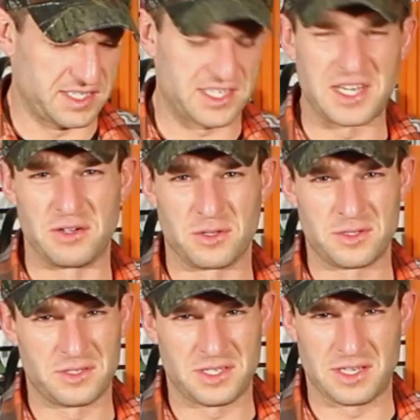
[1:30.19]
and steal.
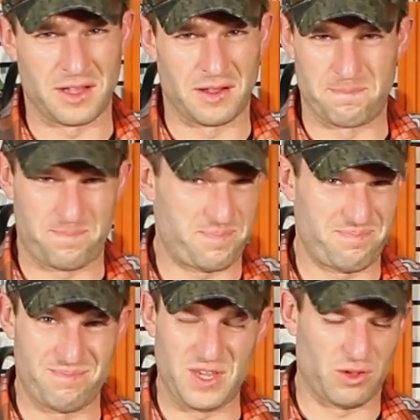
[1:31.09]
Uh,
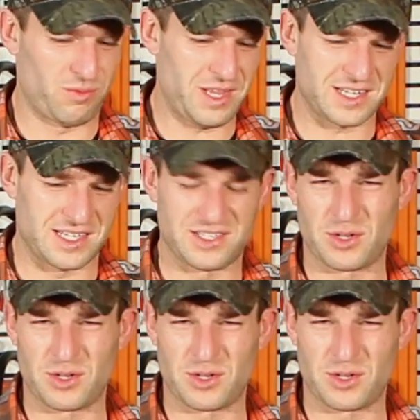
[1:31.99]
you know, lock that.